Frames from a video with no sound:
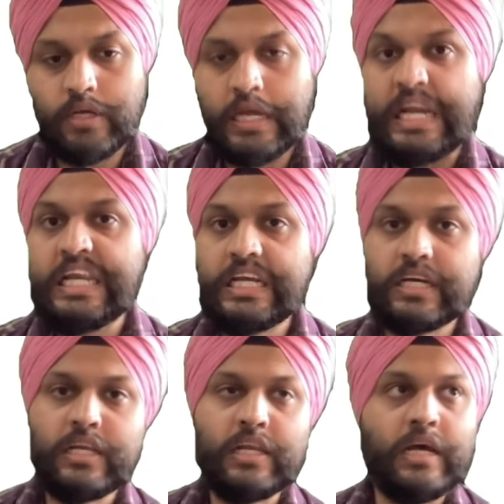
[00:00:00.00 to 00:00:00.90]

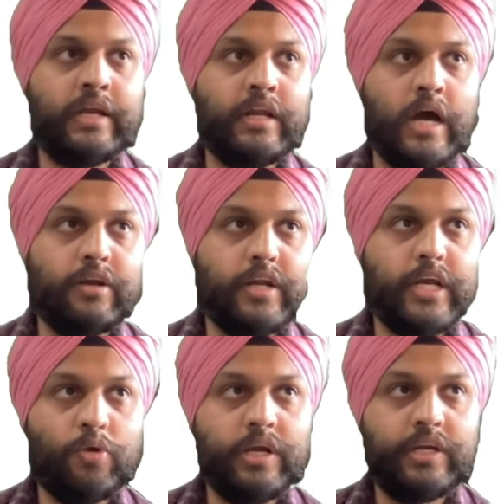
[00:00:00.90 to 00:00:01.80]
illegal and
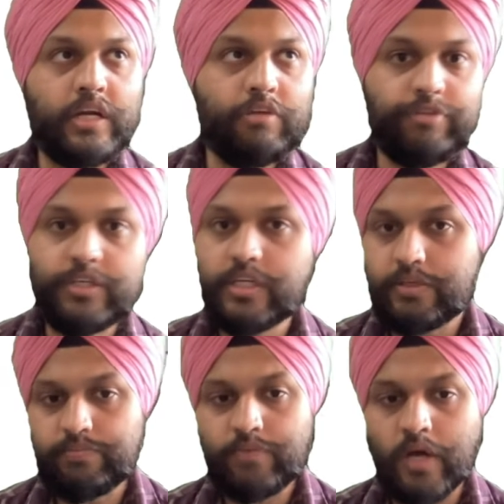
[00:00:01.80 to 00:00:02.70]
unregulated fishing,